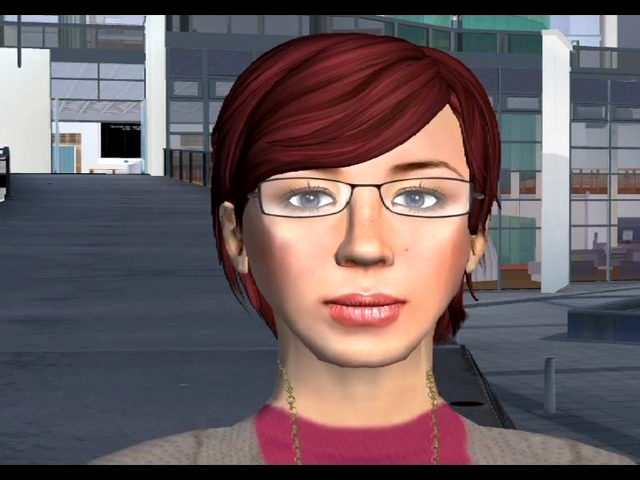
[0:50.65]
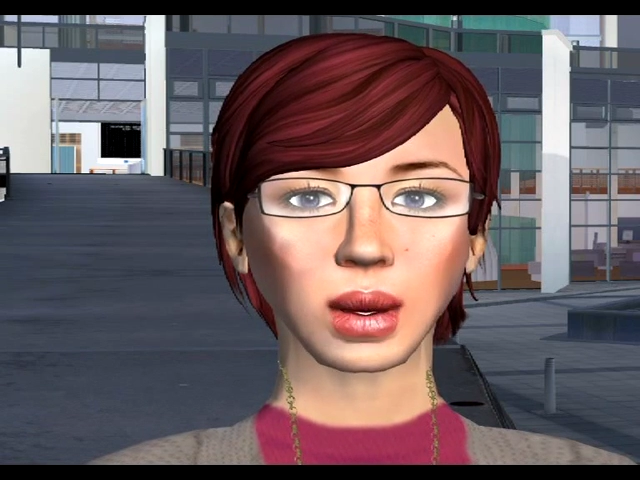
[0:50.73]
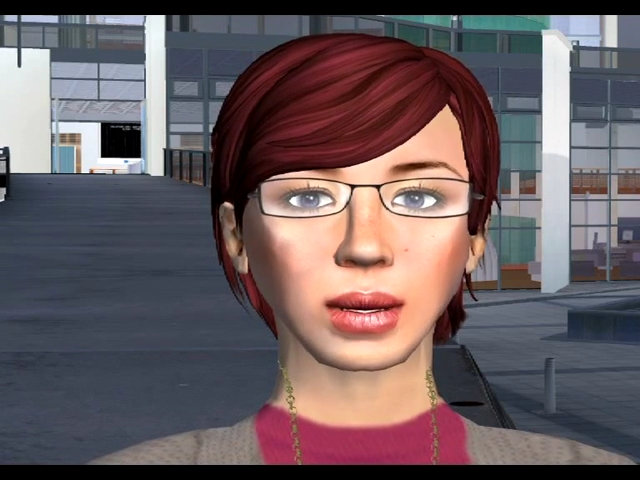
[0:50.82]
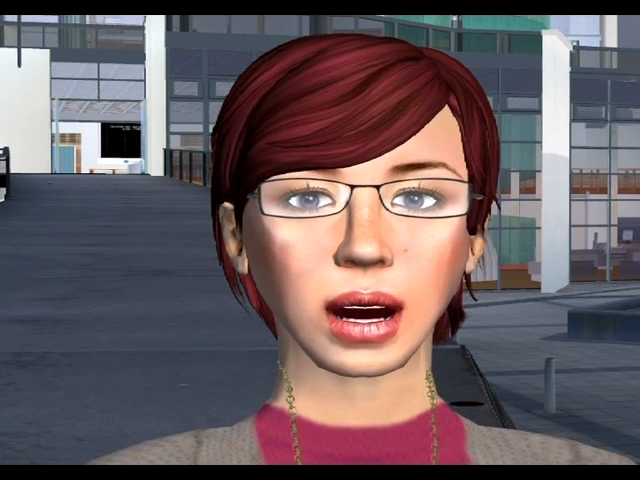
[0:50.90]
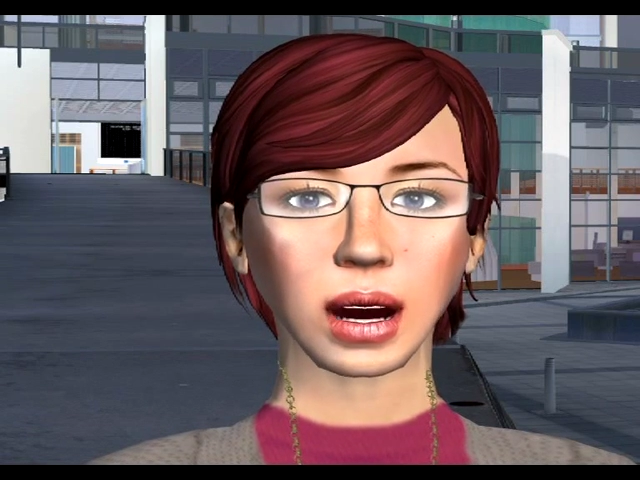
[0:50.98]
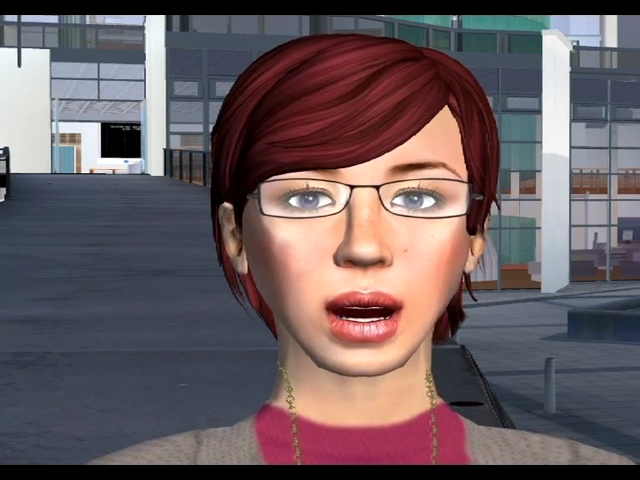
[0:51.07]

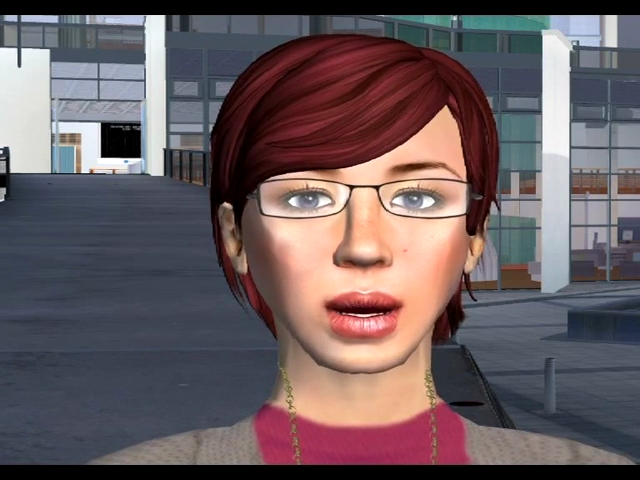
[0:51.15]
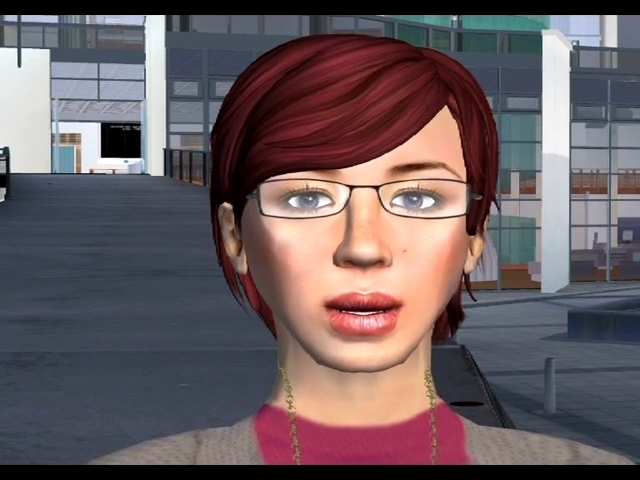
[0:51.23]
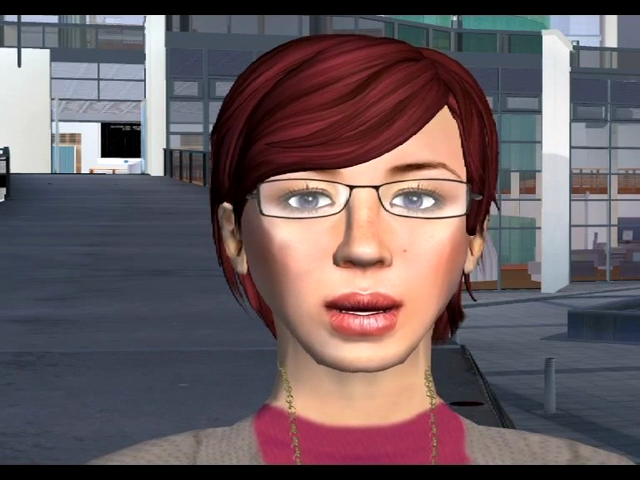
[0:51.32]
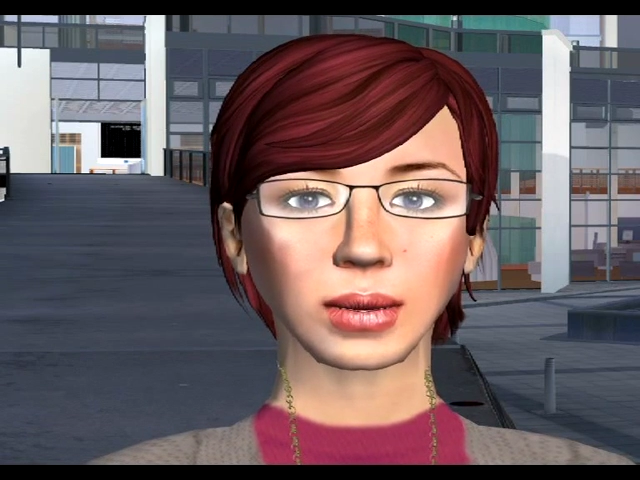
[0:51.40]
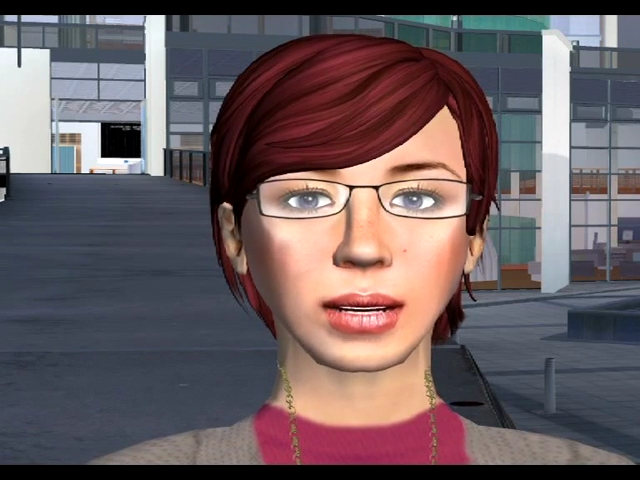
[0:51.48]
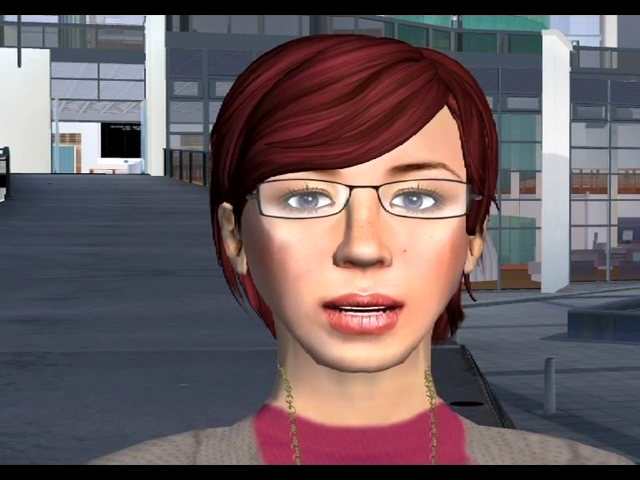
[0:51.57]
as well as
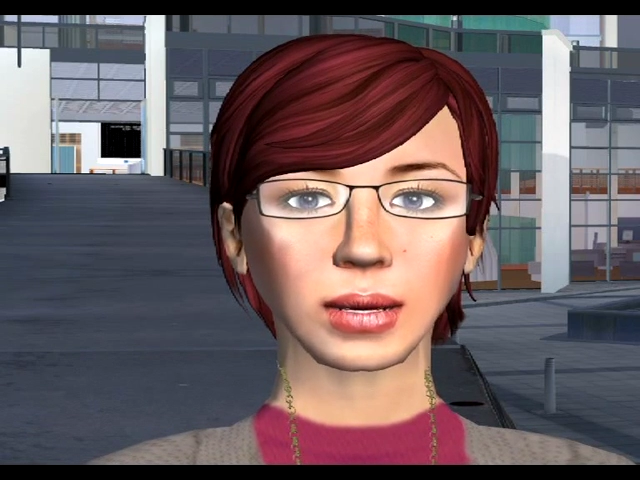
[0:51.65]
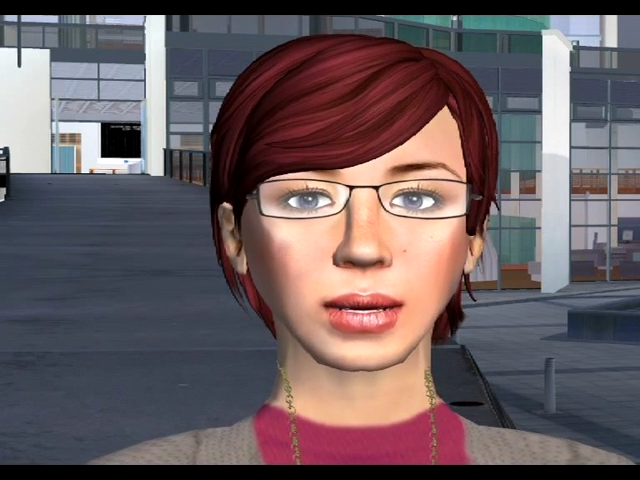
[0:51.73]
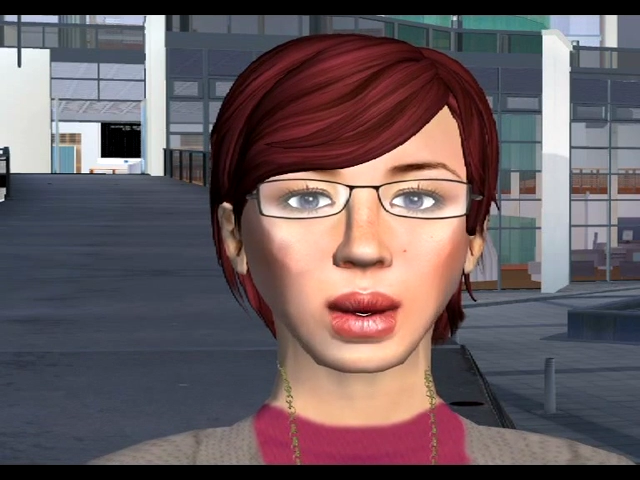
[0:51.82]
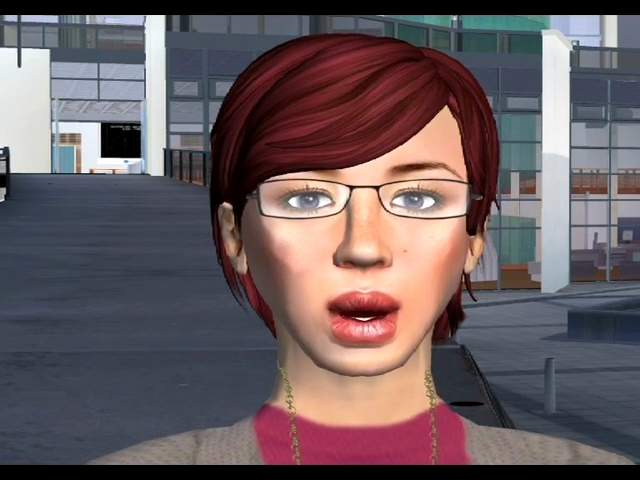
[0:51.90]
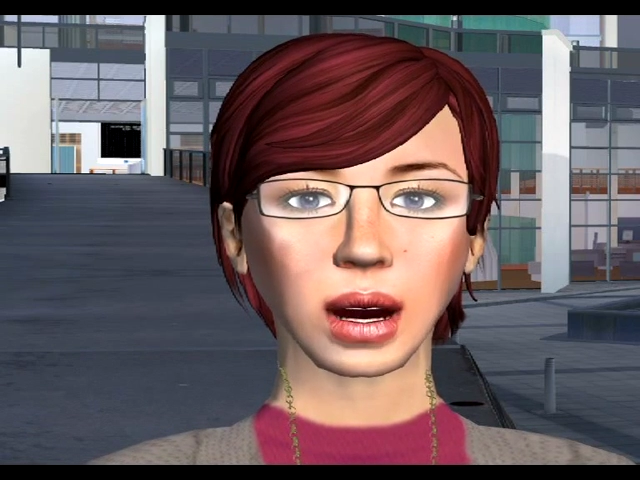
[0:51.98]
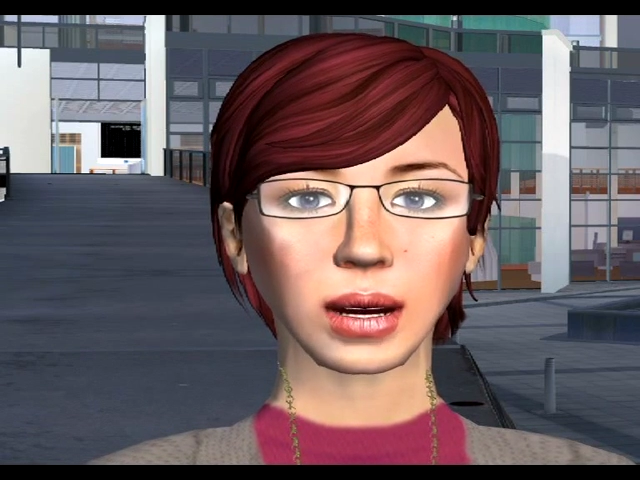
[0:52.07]
seeing and
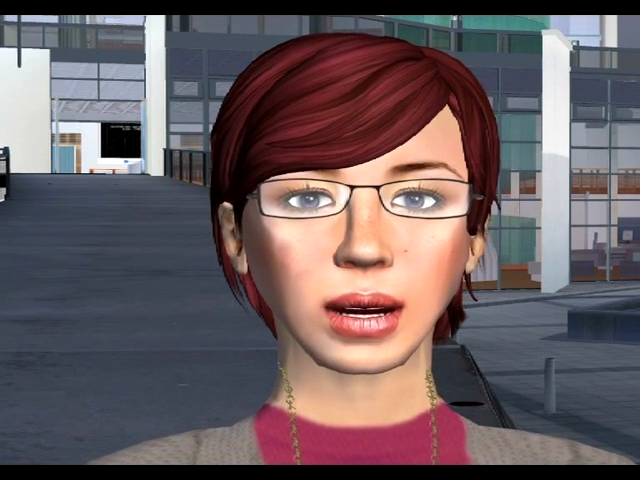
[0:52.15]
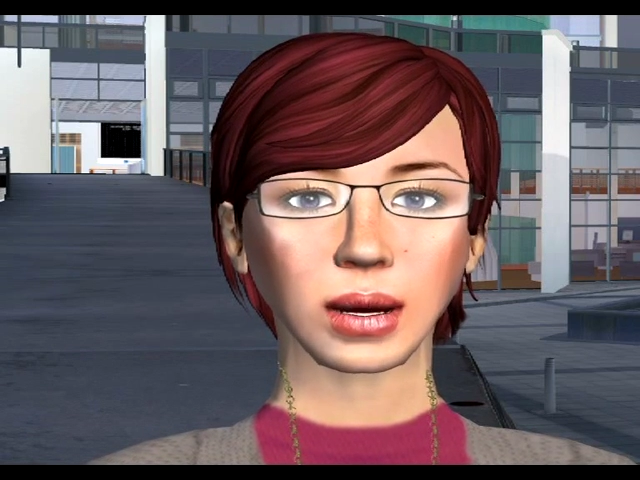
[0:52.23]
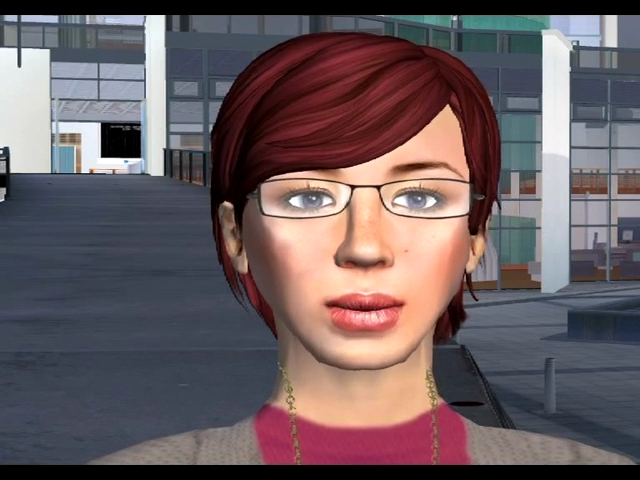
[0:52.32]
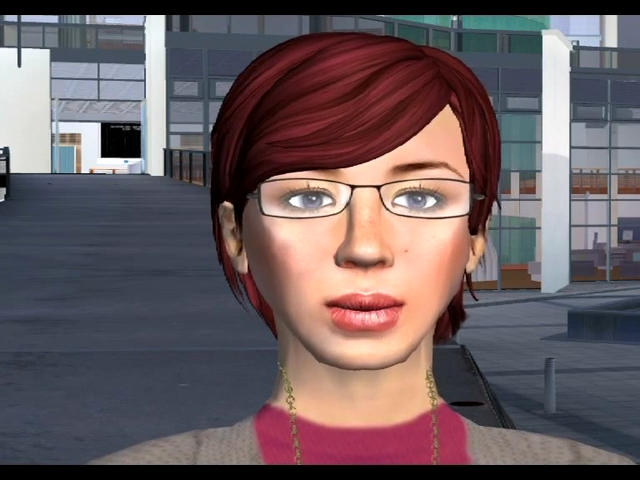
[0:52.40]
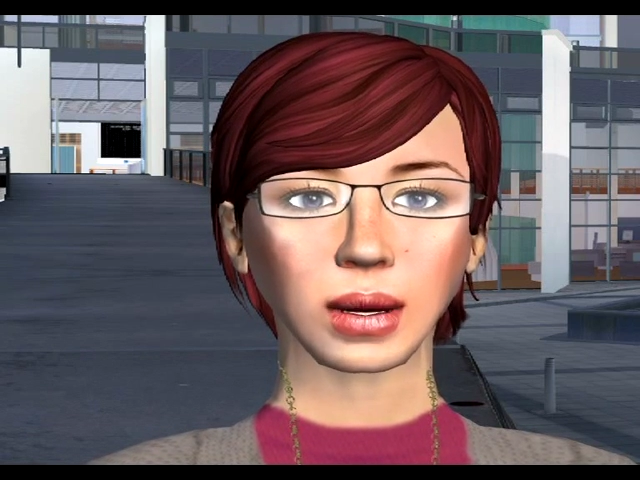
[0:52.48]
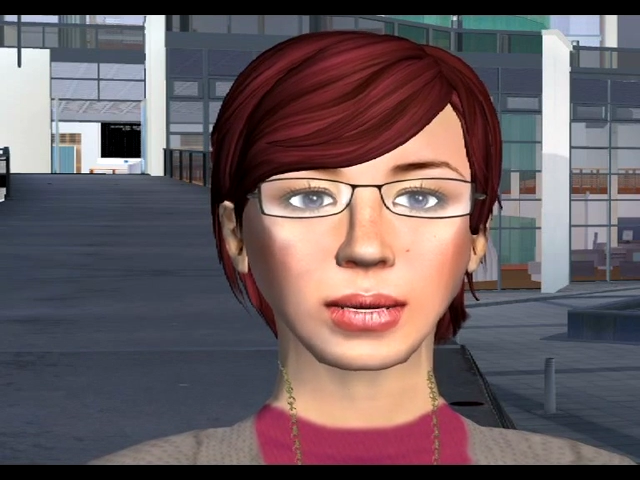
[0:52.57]
moving
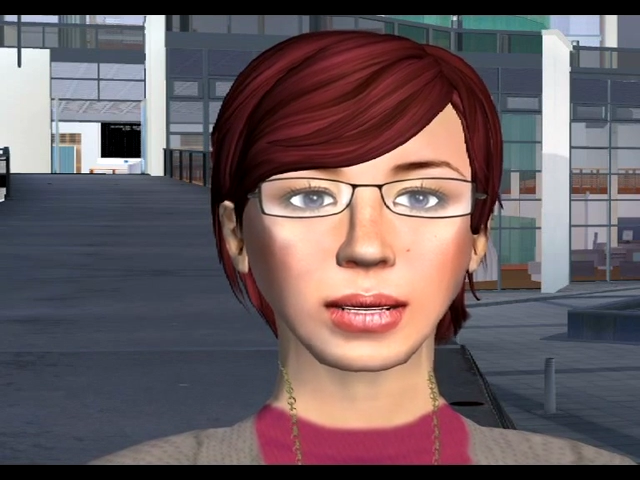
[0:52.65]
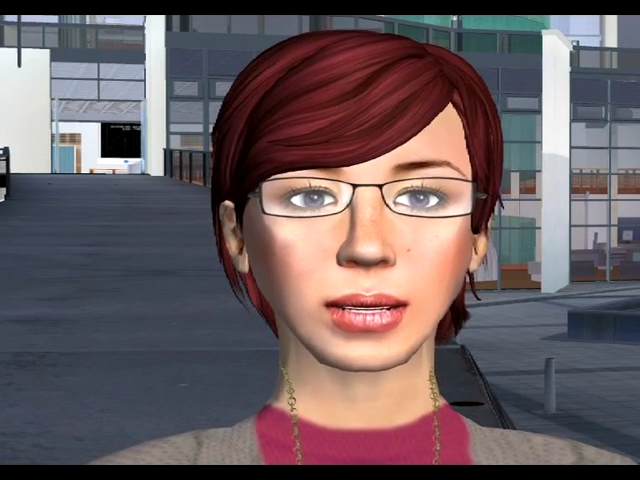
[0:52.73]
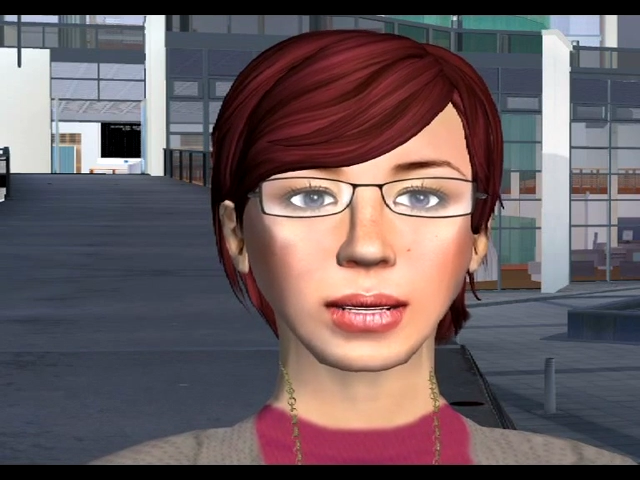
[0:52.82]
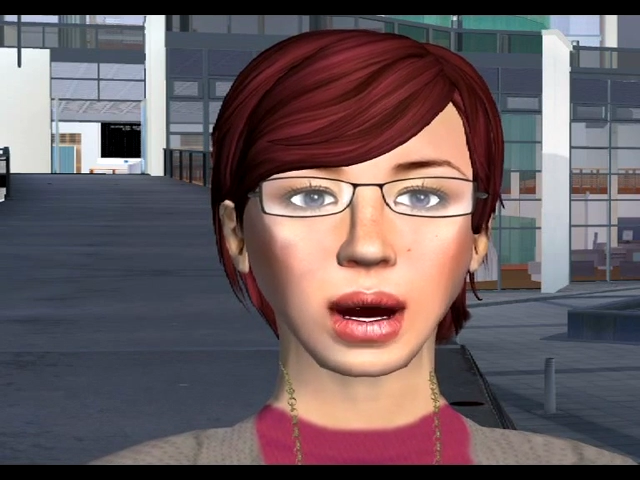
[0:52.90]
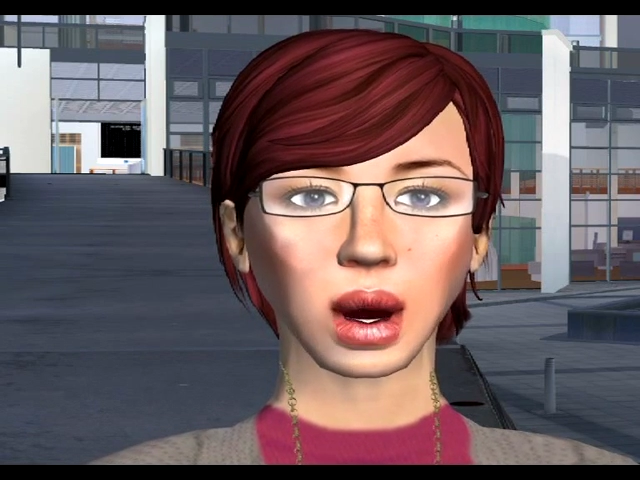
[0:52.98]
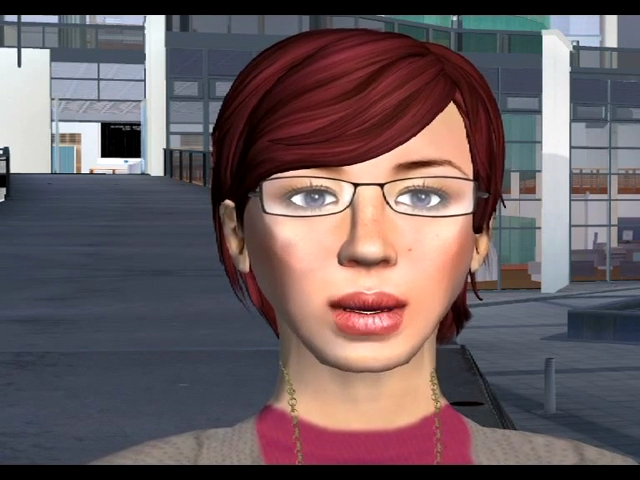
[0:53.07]
together within
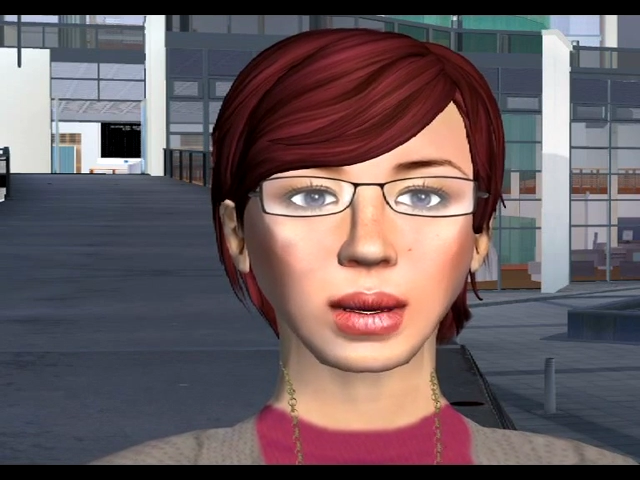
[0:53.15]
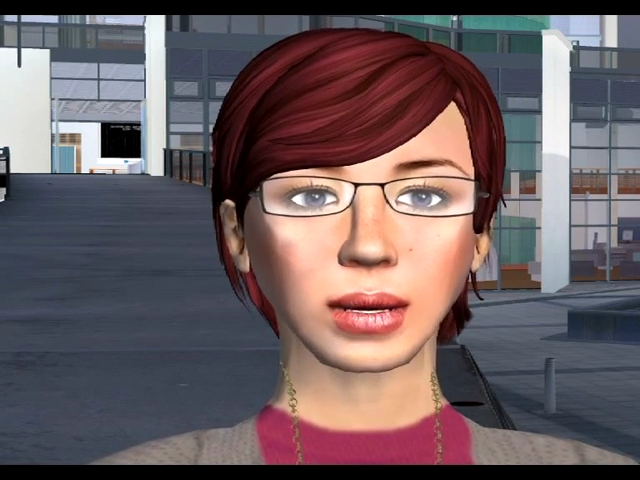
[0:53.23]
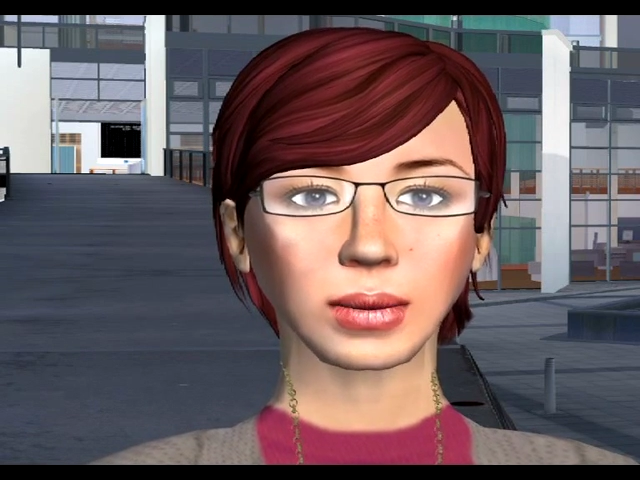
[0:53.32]
the same